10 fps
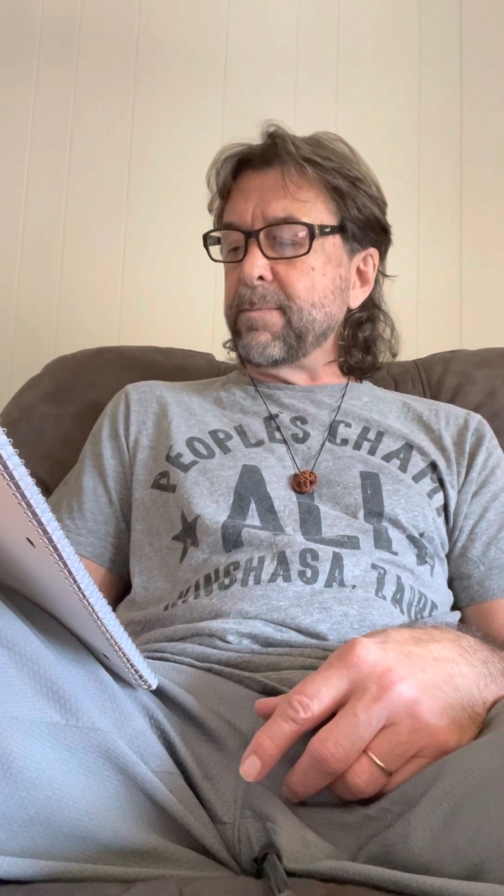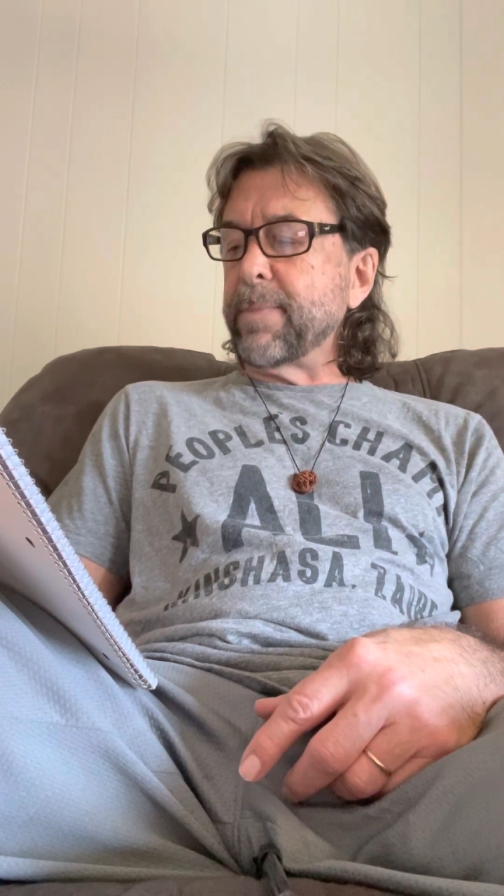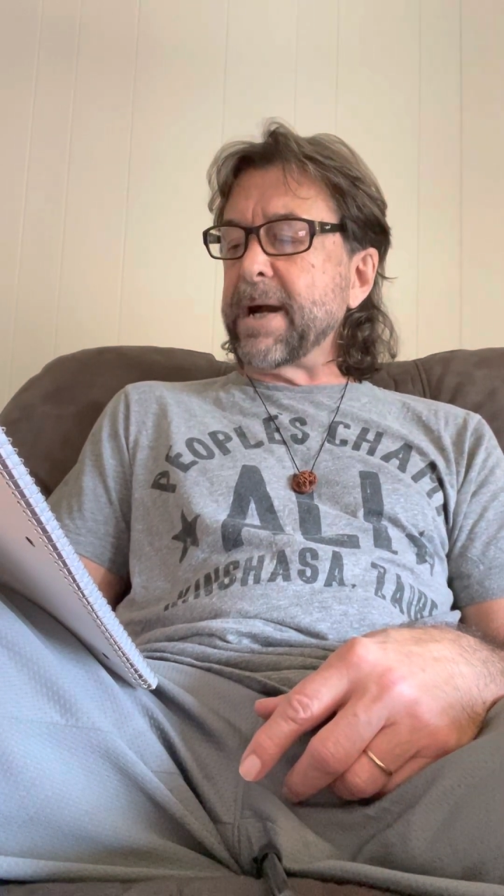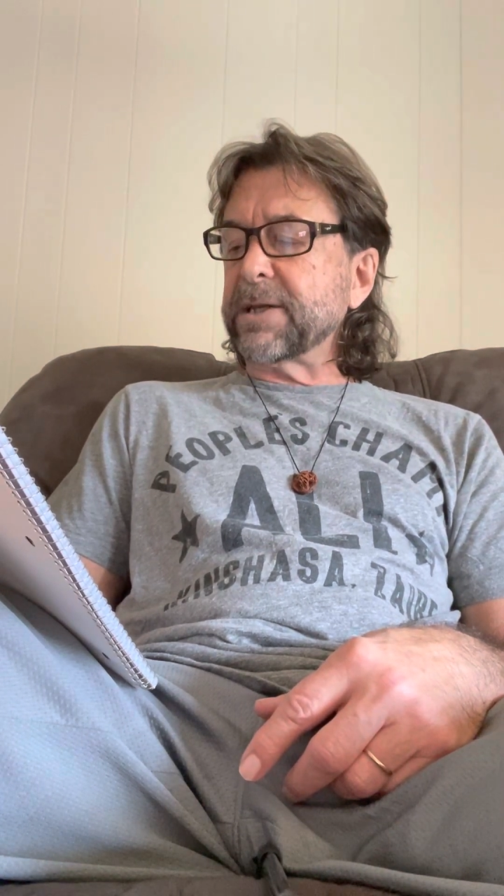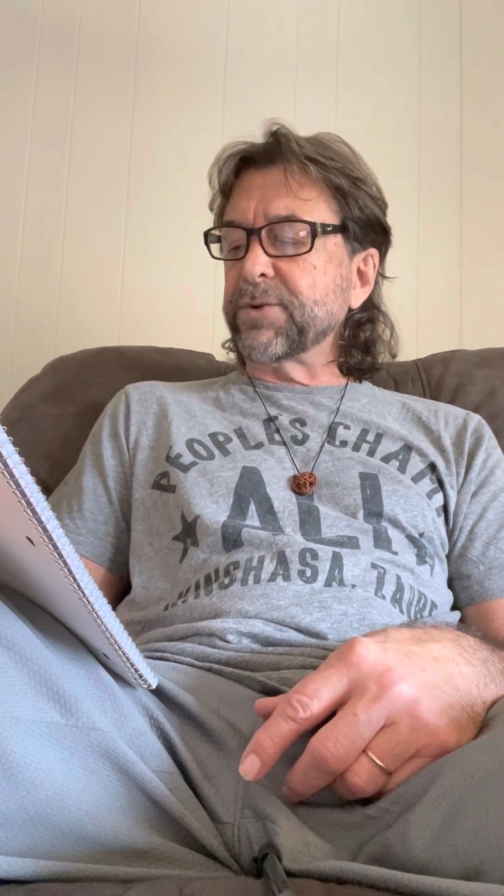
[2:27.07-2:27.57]

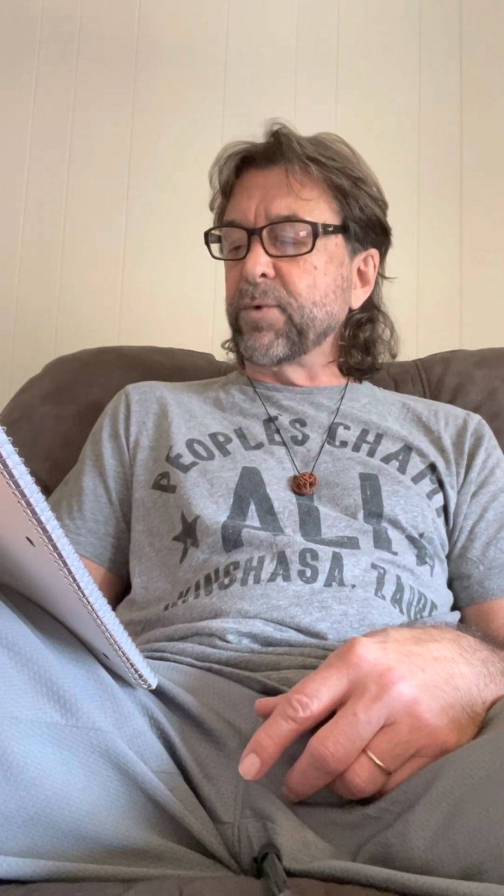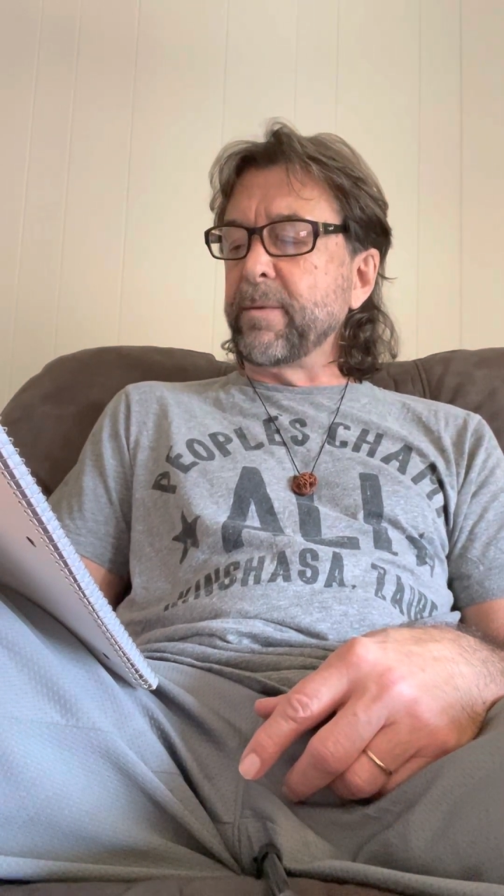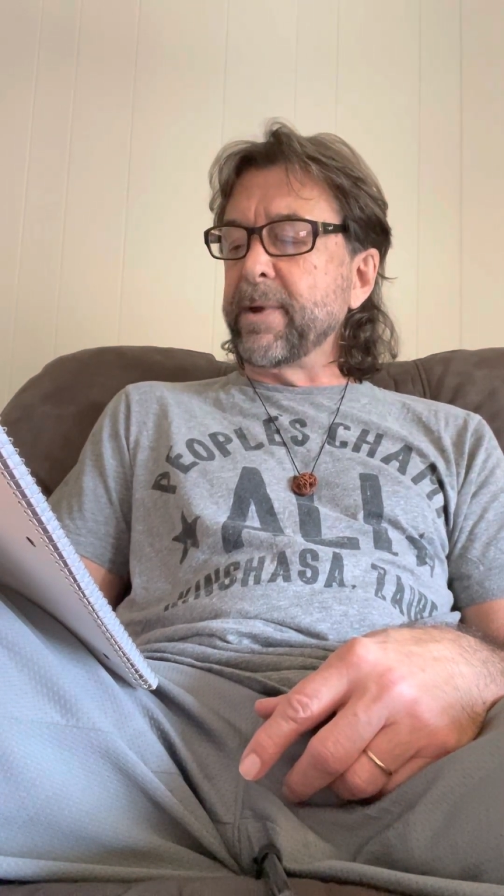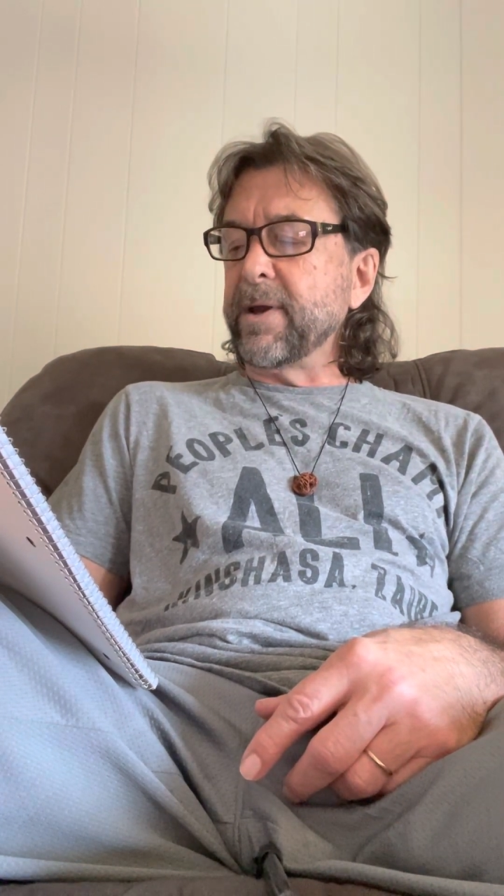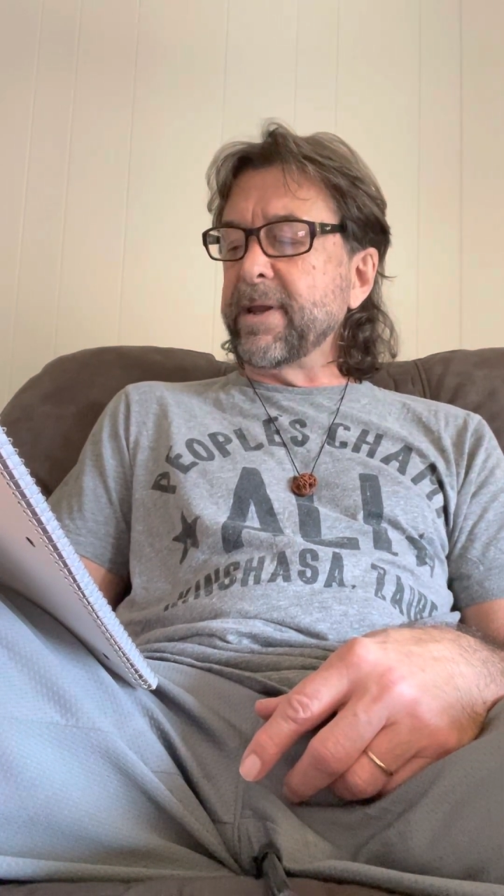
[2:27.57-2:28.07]
Boxer
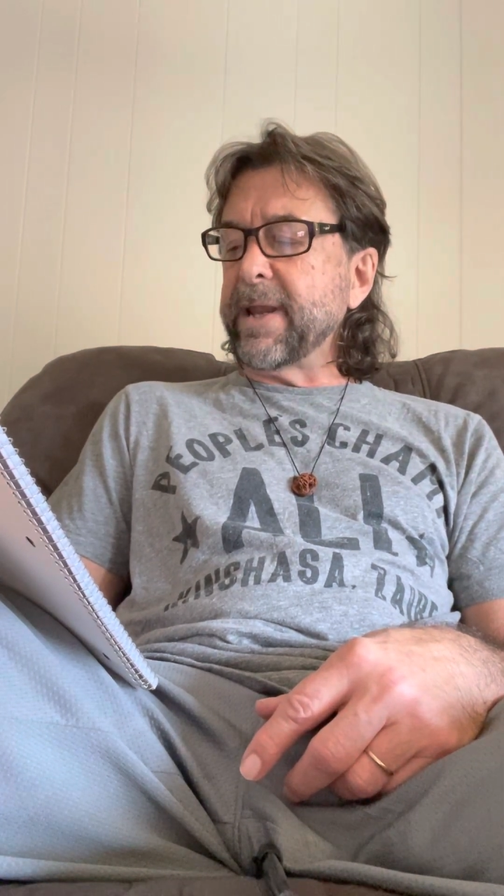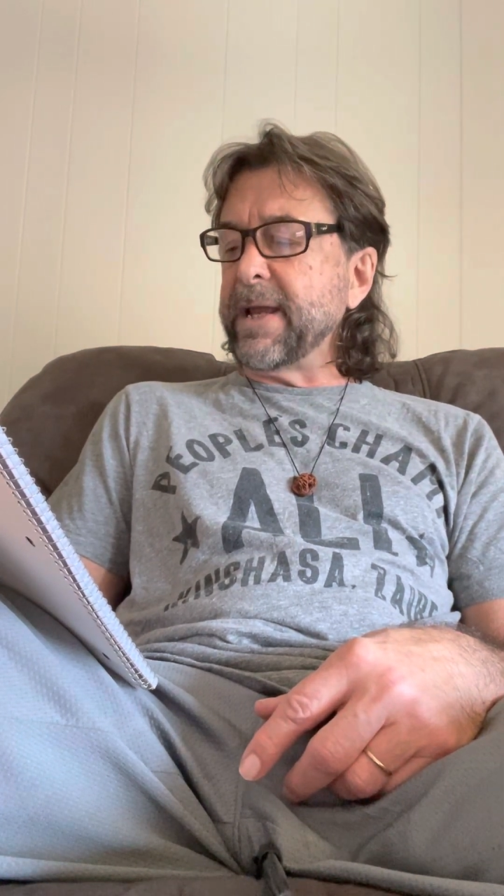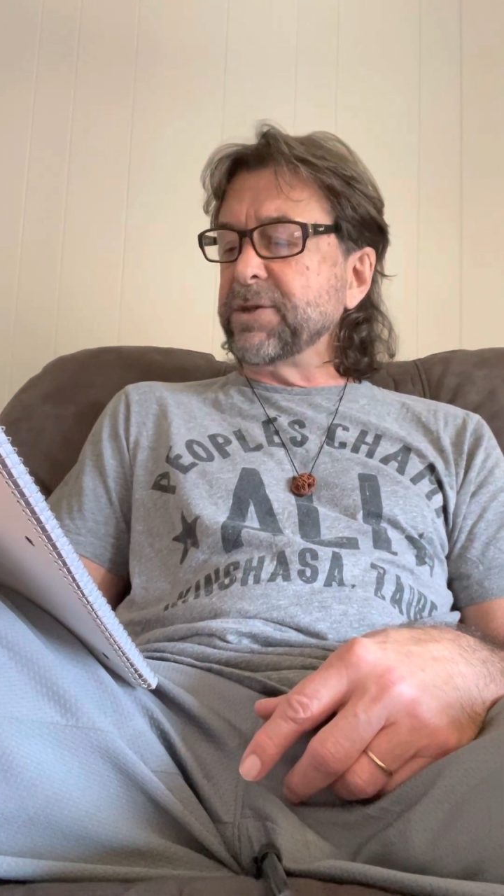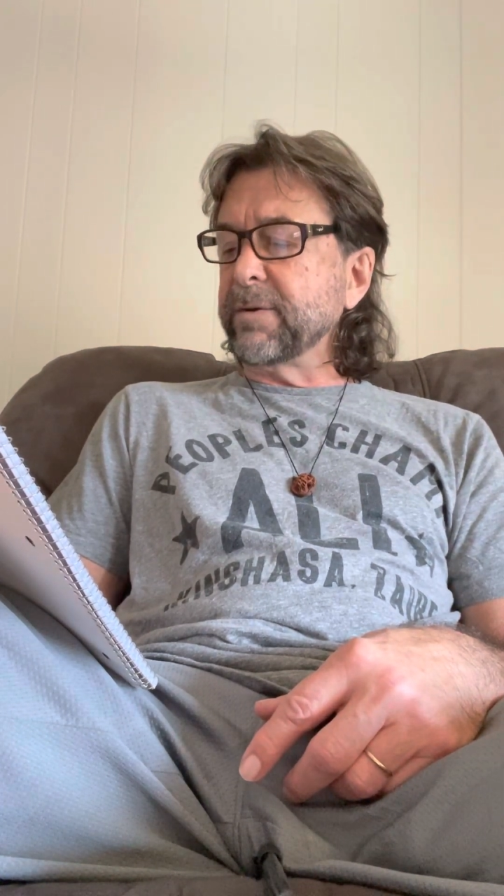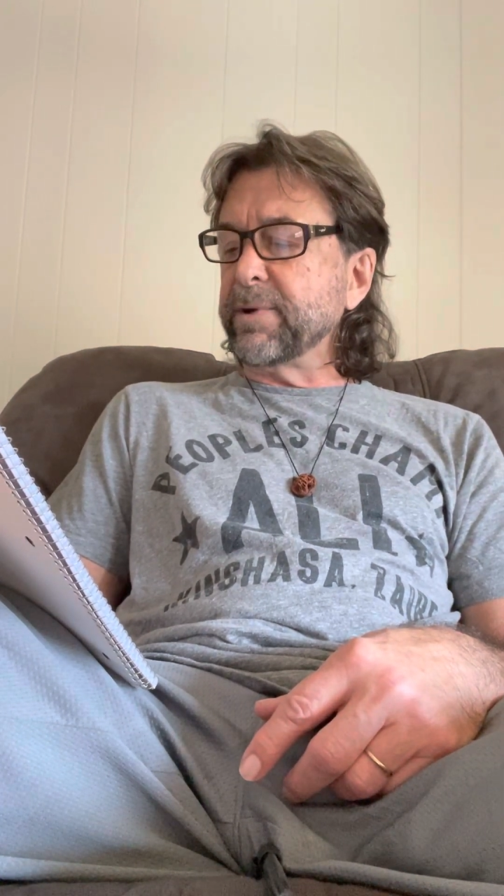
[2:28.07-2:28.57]
Rebellion
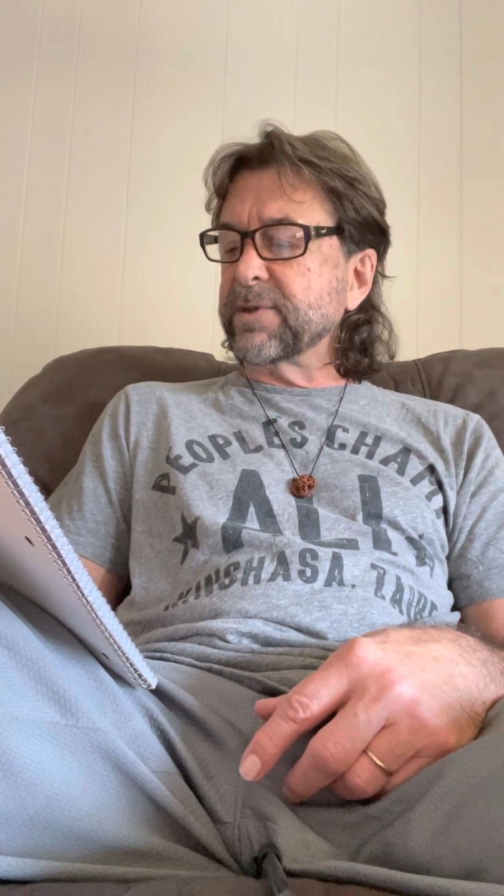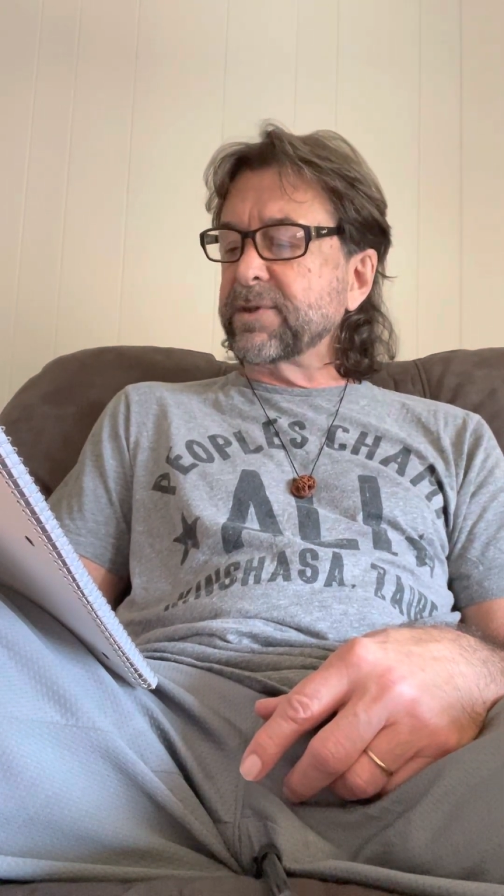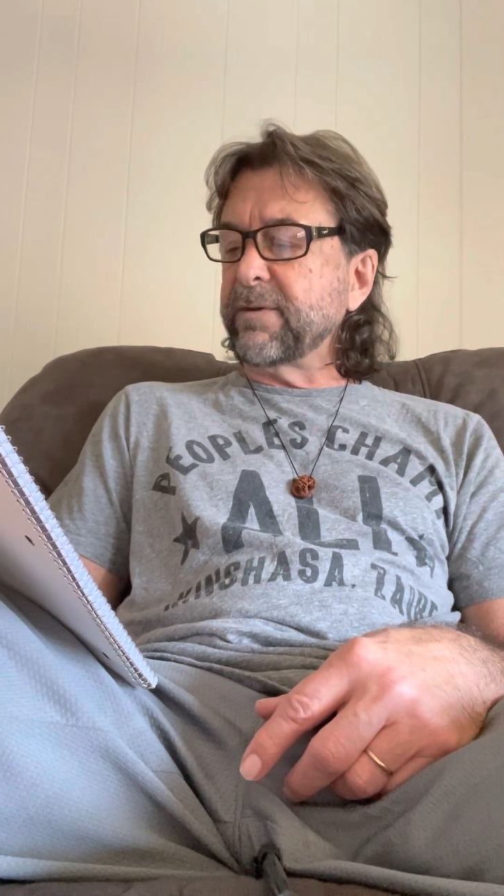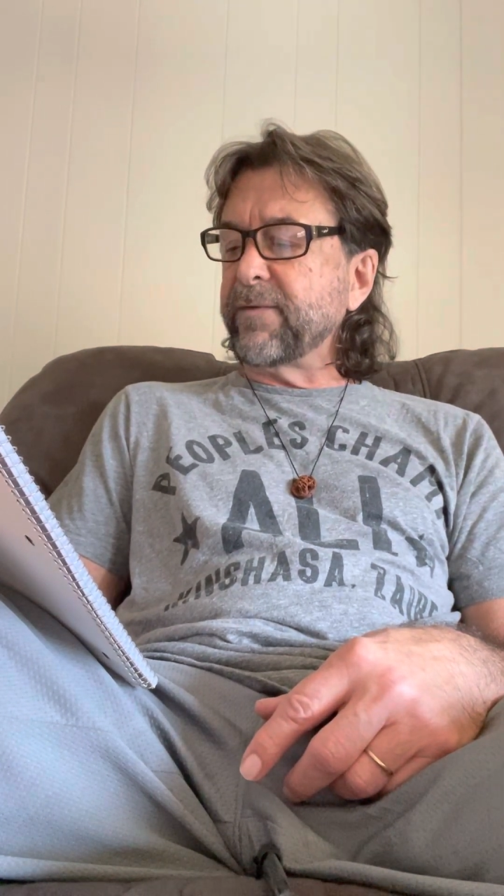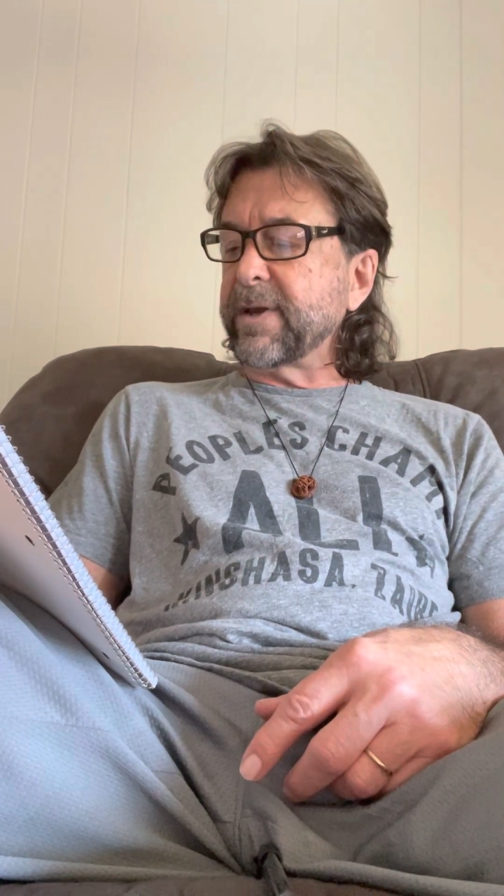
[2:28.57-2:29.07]
Asia
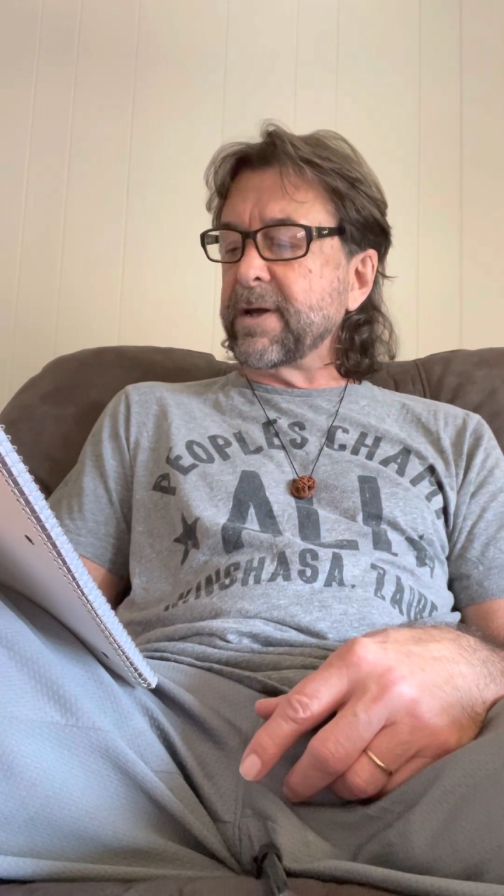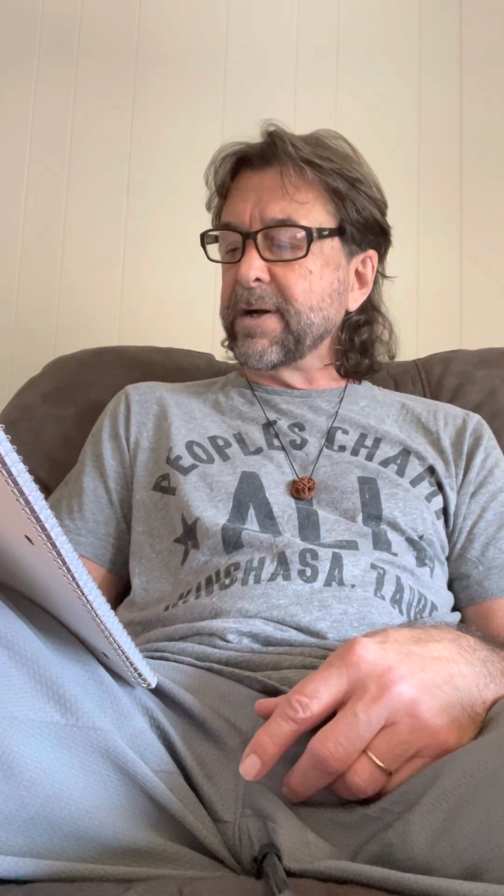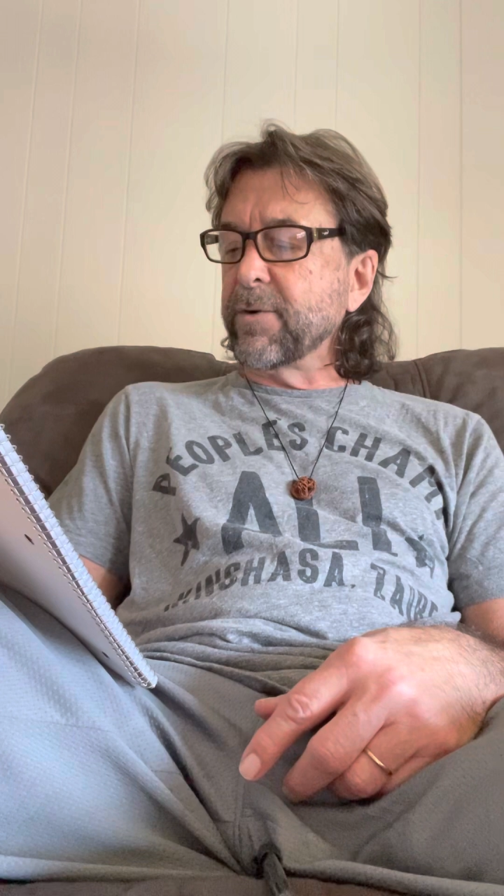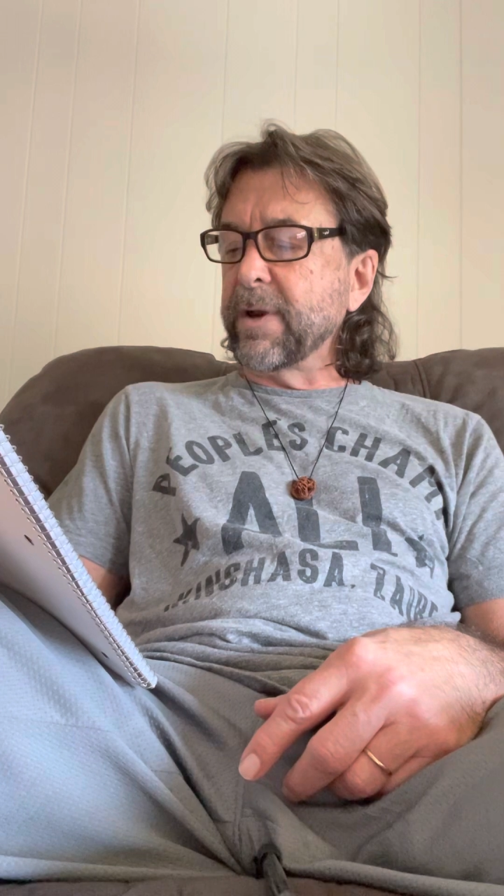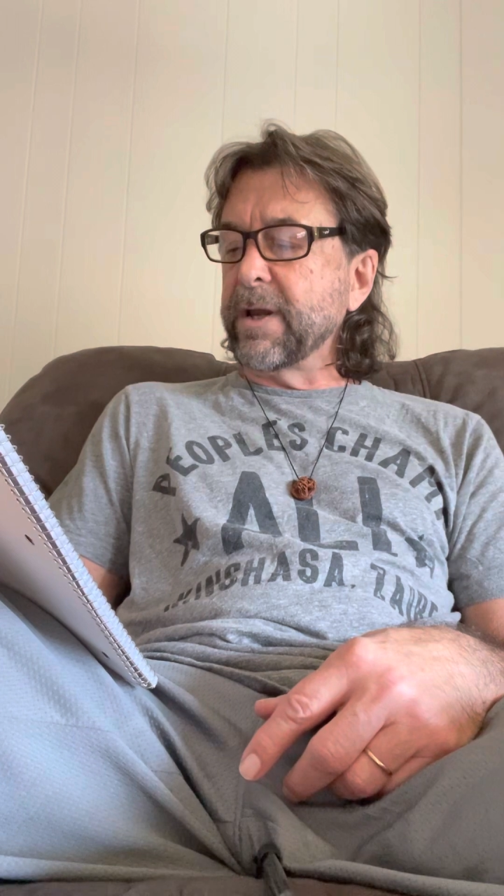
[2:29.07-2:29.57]
Pacific Hungry